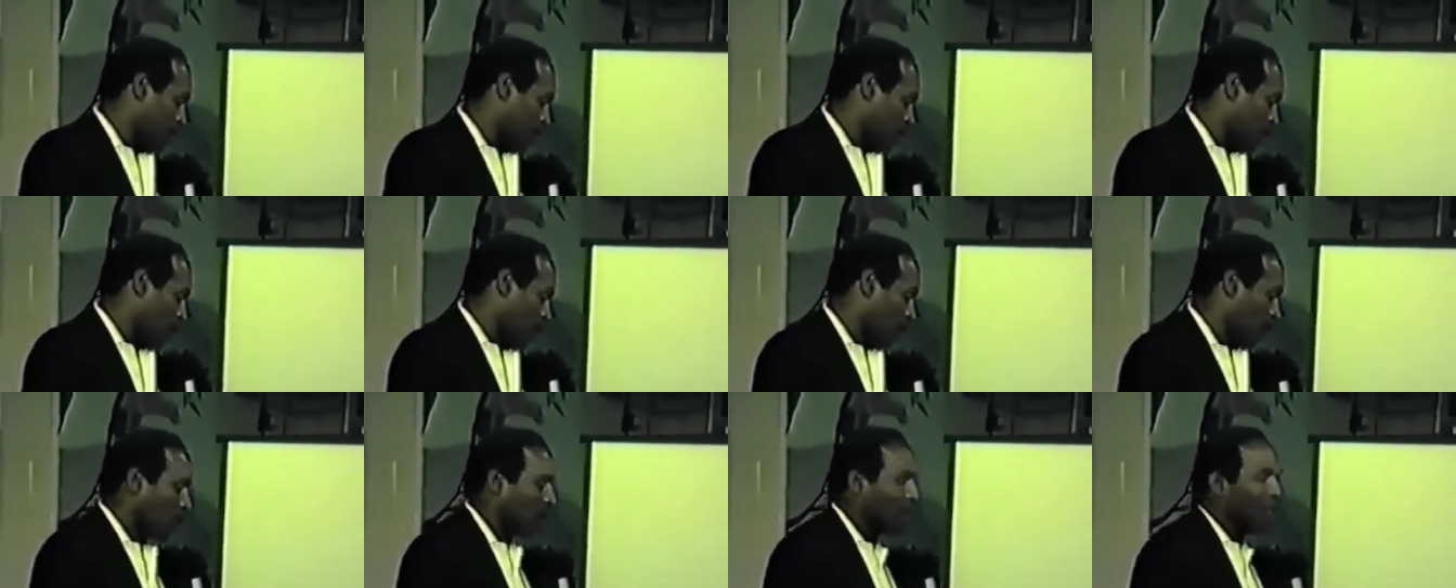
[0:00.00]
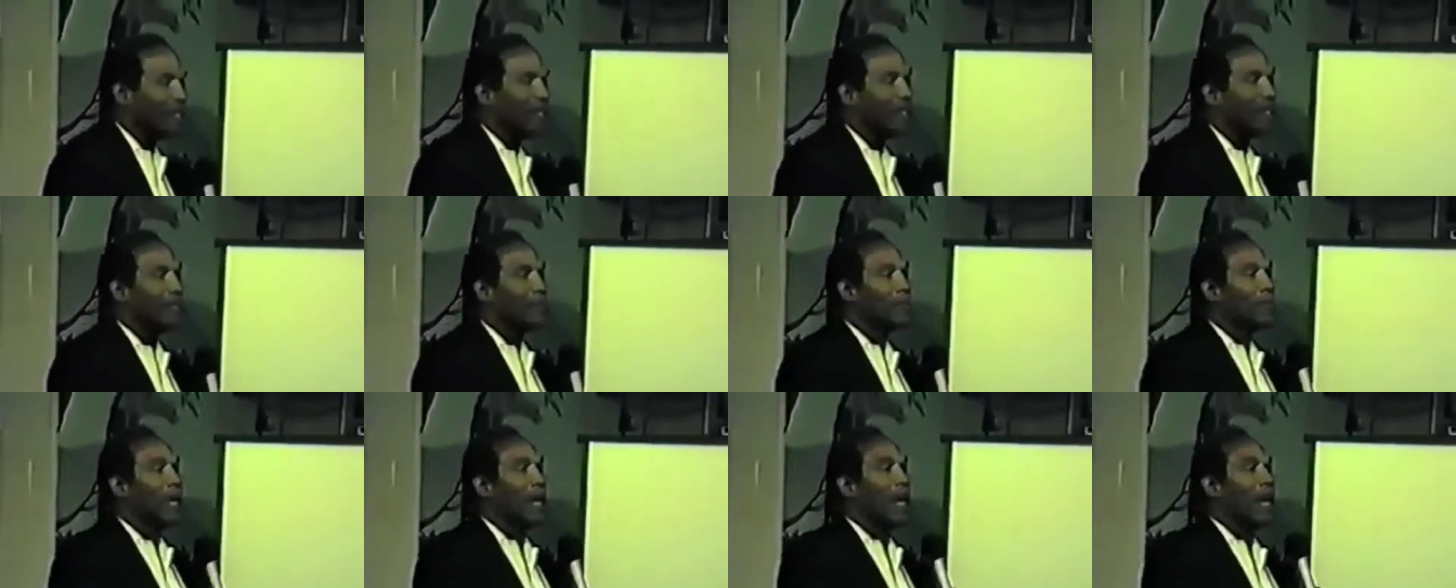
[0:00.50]
been told
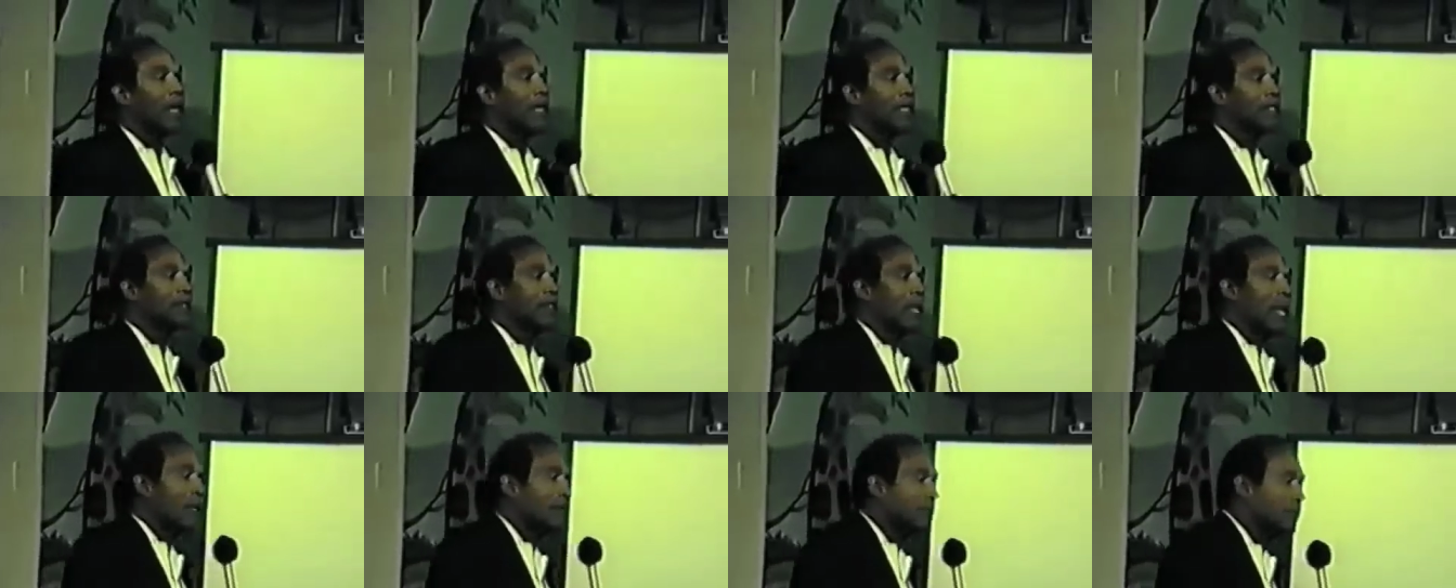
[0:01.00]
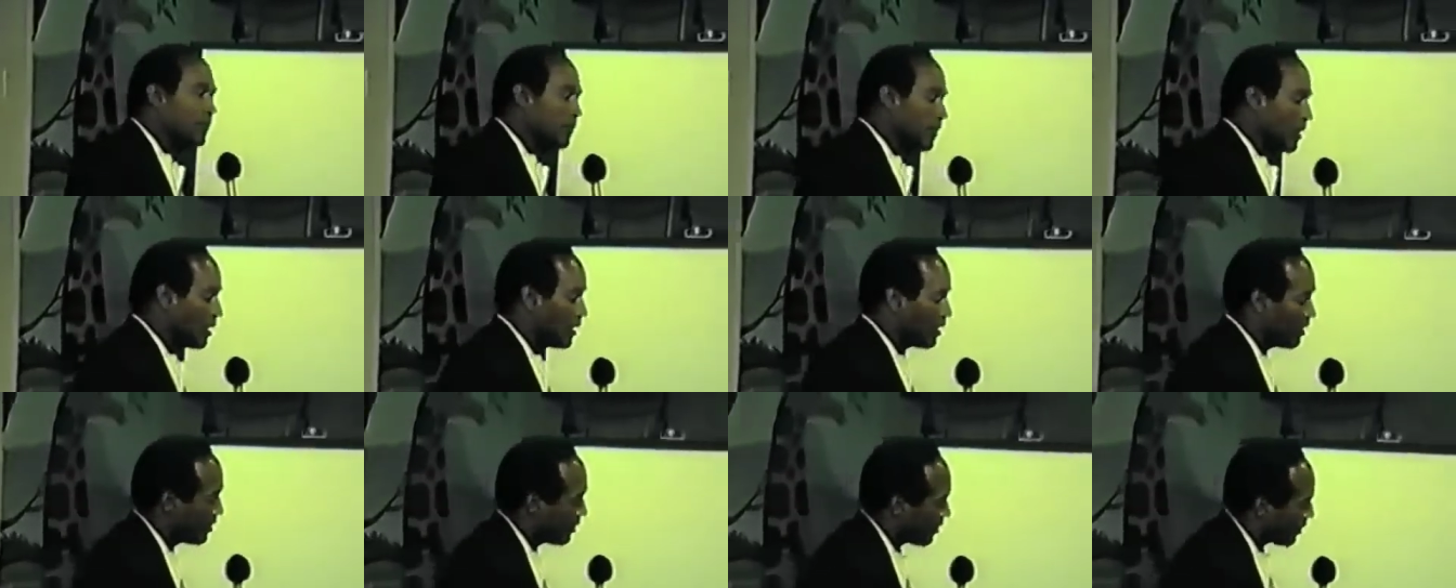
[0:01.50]
lately because I am
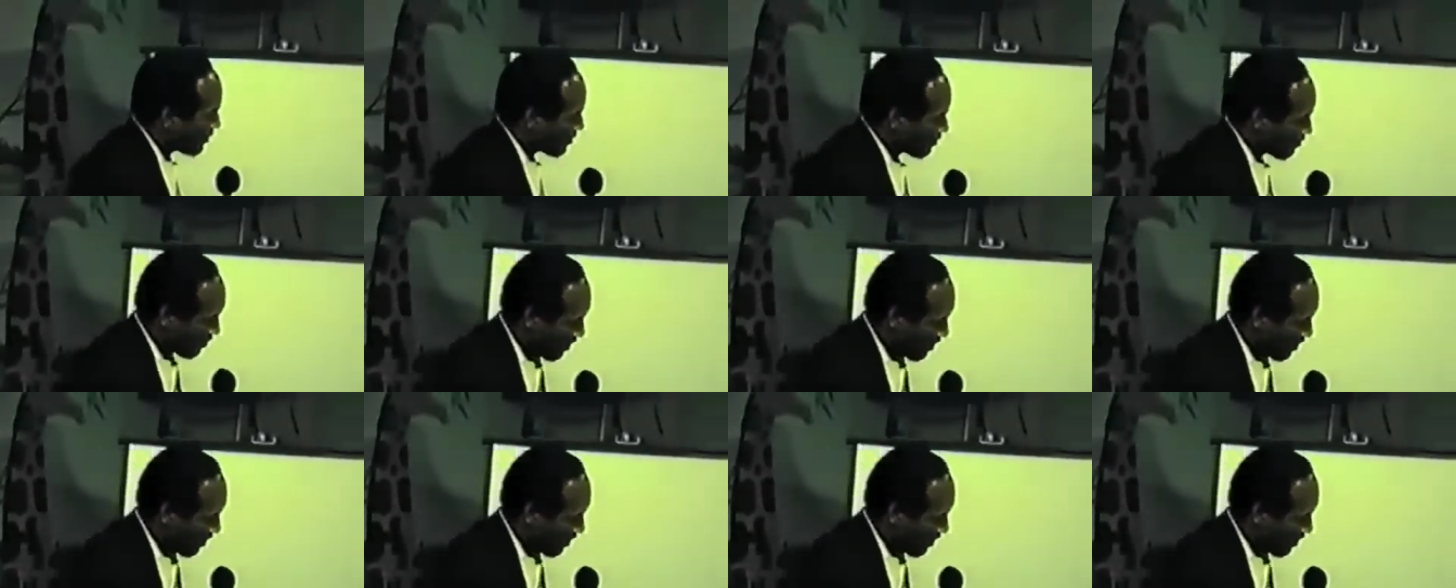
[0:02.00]
studying the